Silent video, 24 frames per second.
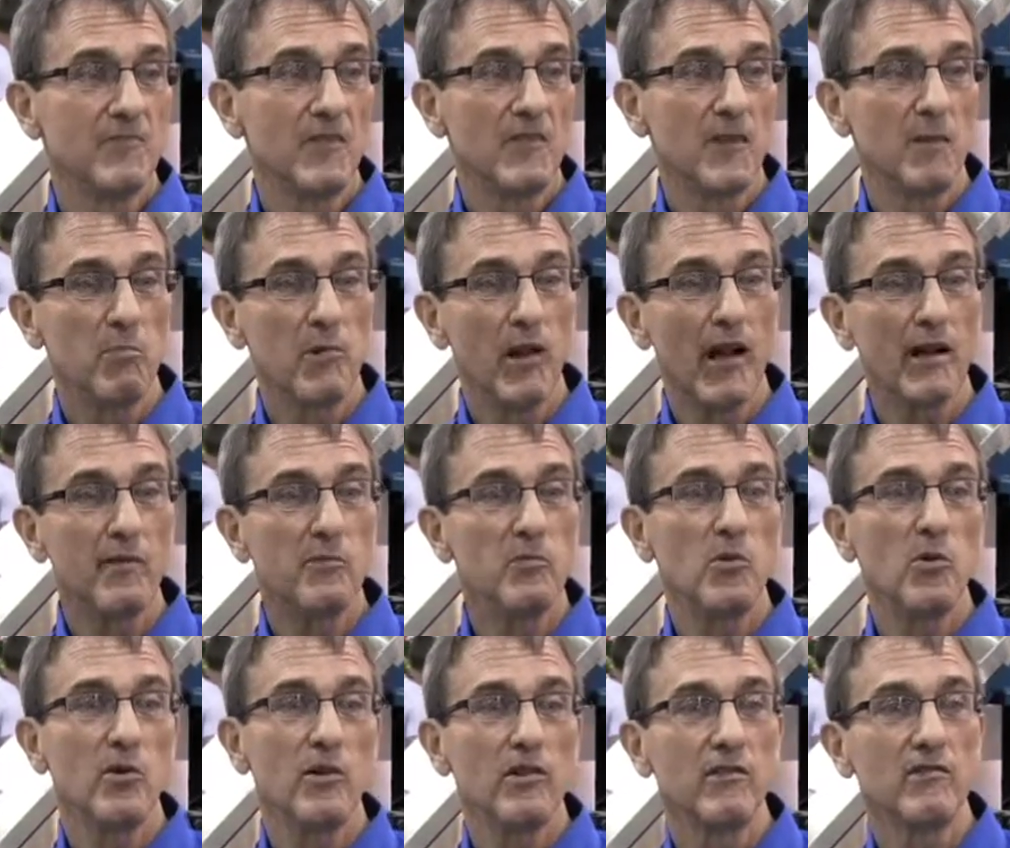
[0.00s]
the
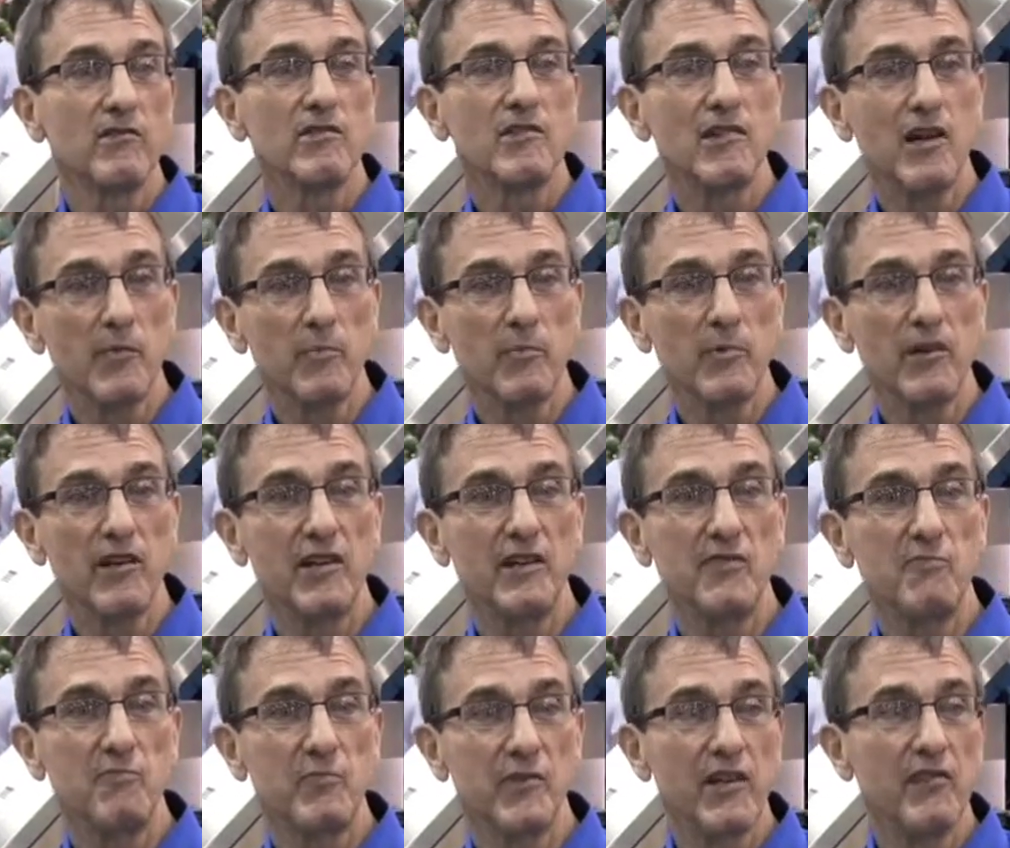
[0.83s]
Blackmore
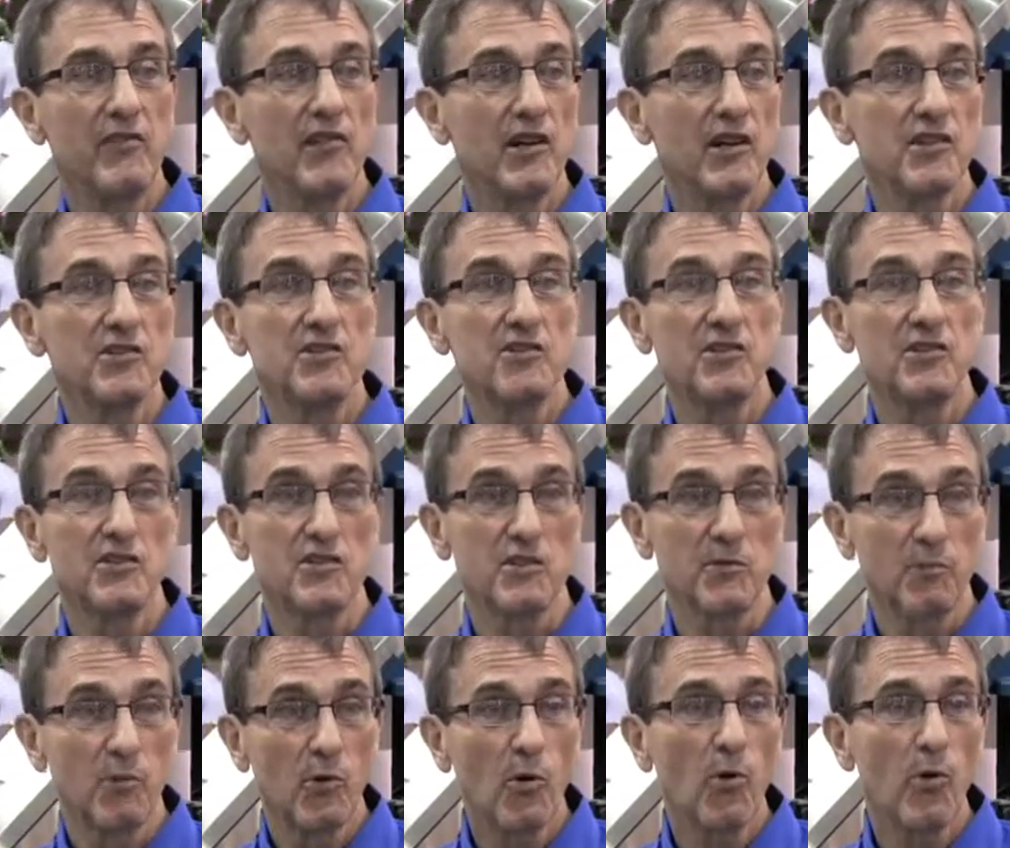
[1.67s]
company giving us the
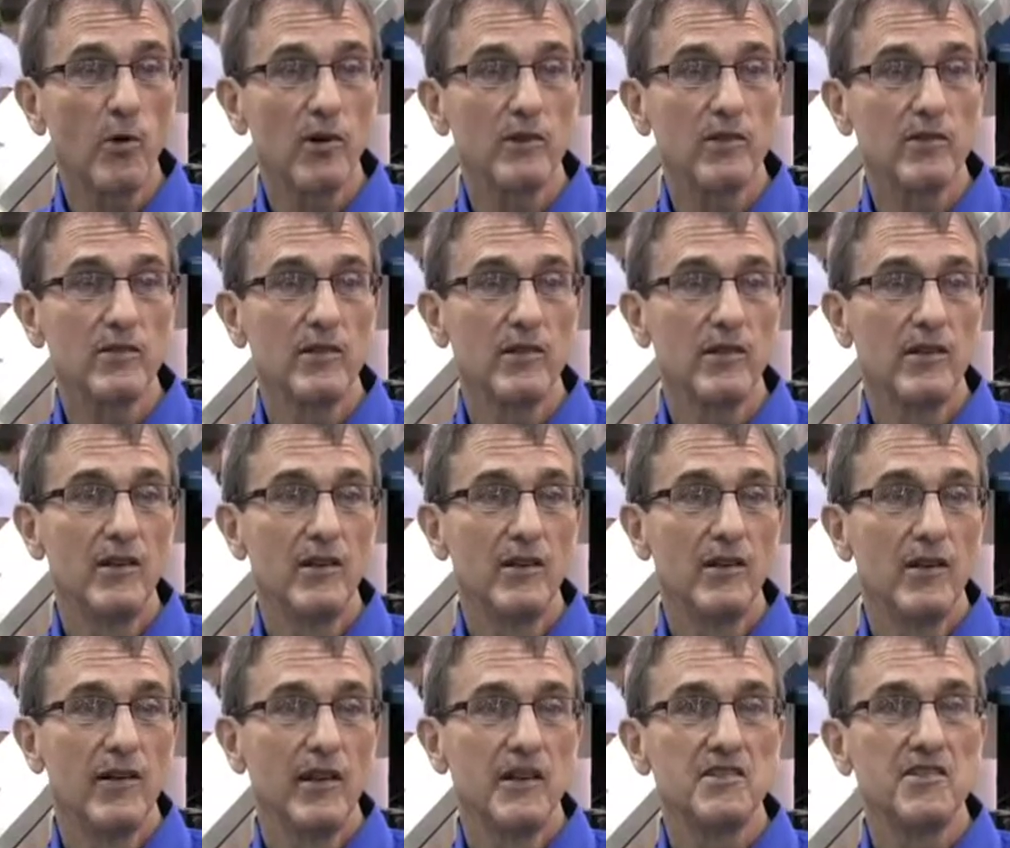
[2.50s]
support,
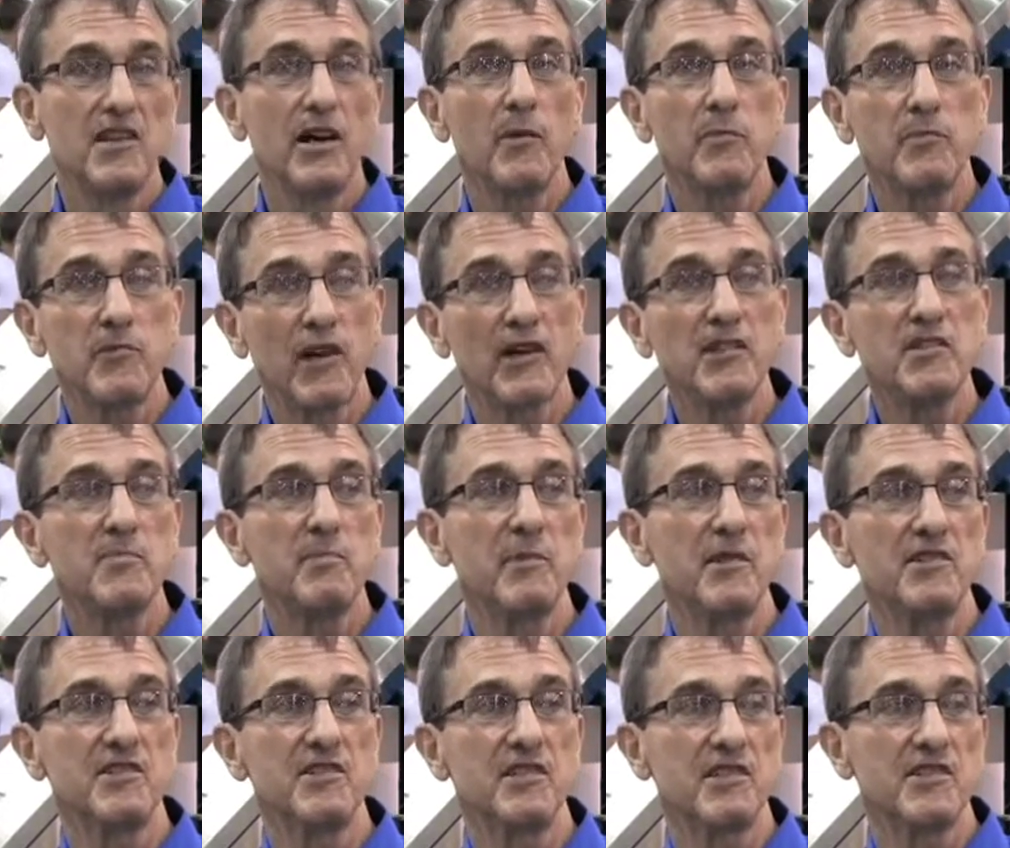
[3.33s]
it's helped us
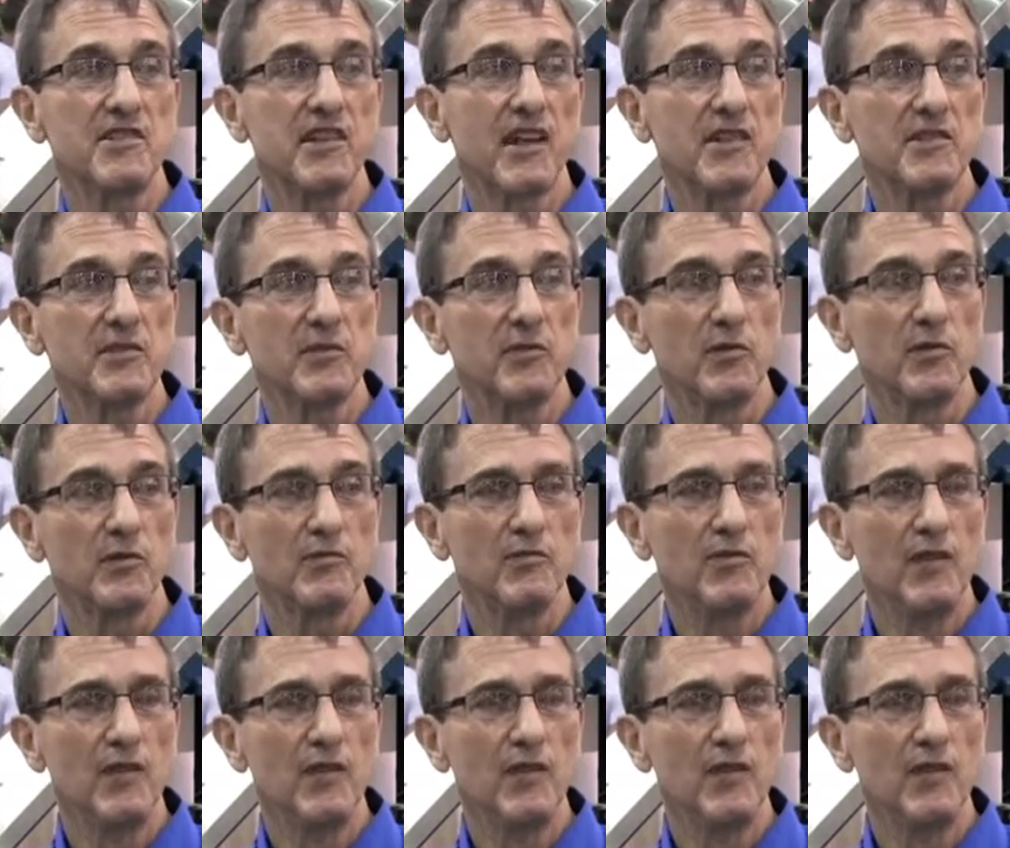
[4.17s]
be successful.